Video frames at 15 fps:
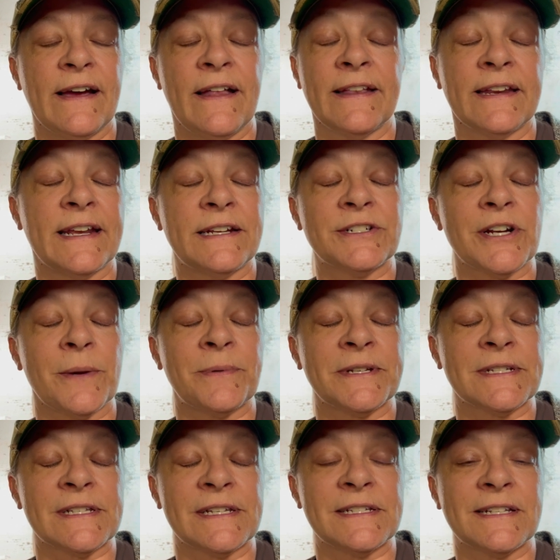holiday
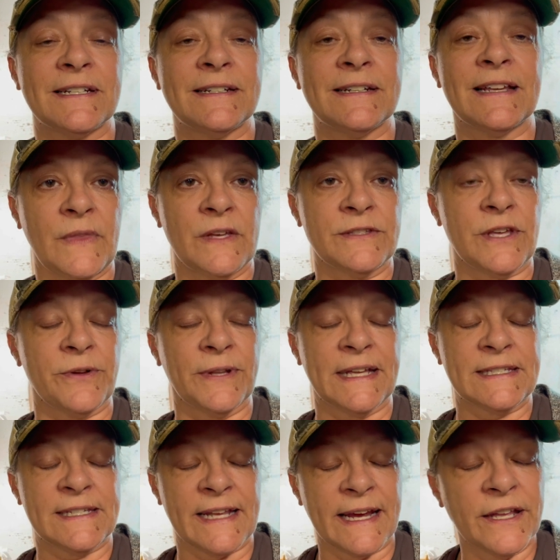shopping season. So
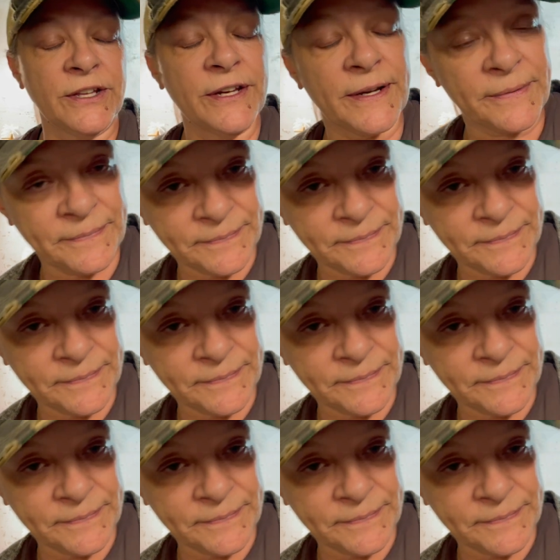let's take a look.